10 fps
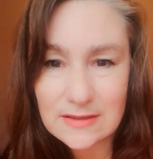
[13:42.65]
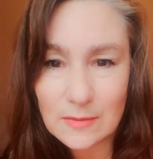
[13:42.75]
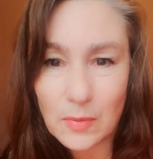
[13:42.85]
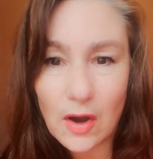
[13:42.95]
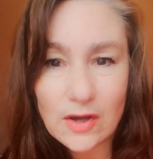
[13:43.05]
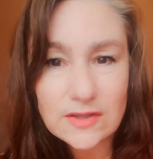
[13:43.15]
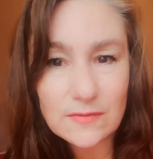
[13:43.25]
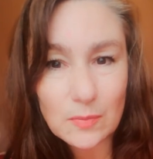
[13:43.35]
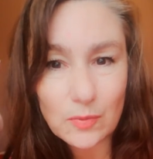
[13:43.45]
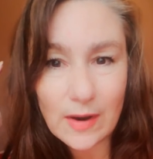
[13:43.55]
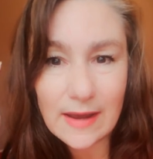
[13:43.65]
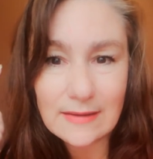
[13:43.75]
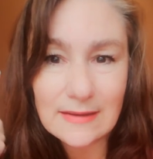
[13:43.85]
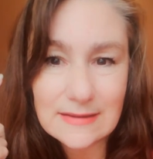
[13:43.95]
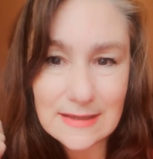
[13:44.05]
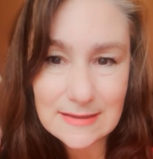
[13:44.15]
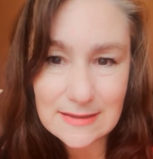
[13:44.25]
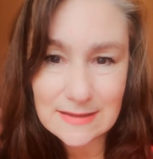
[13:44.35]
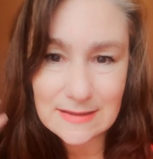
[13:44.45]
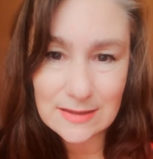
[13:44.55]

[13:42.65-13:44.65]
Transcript: the part of the brain that doesn't